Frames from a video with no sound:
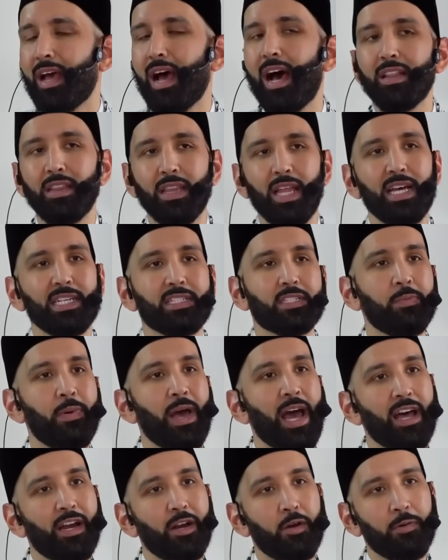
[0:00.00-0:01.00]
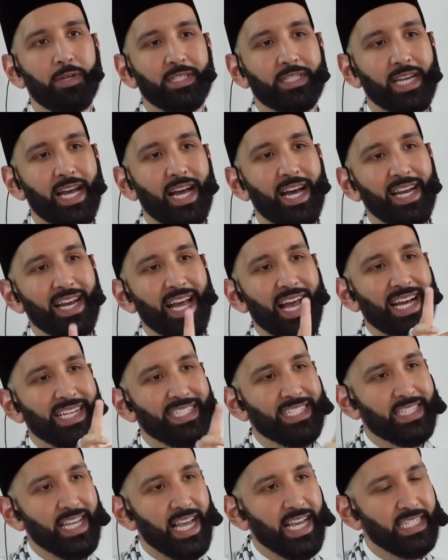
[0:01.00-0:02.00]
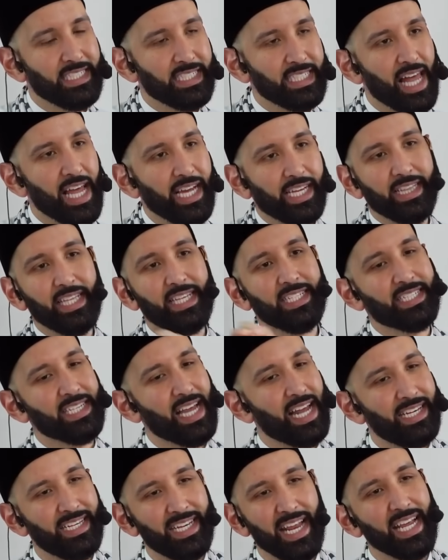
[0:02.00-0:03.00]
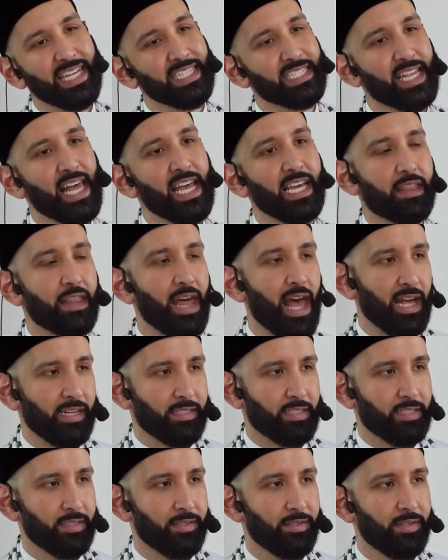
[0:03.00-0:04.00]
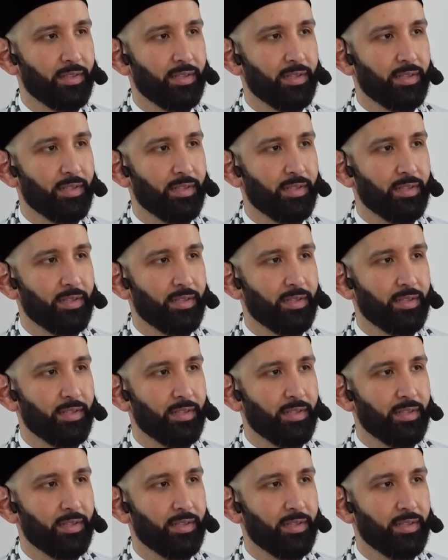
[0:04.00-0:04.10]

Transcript: Allah subhanahu wa ta'ala has days like this and days like that.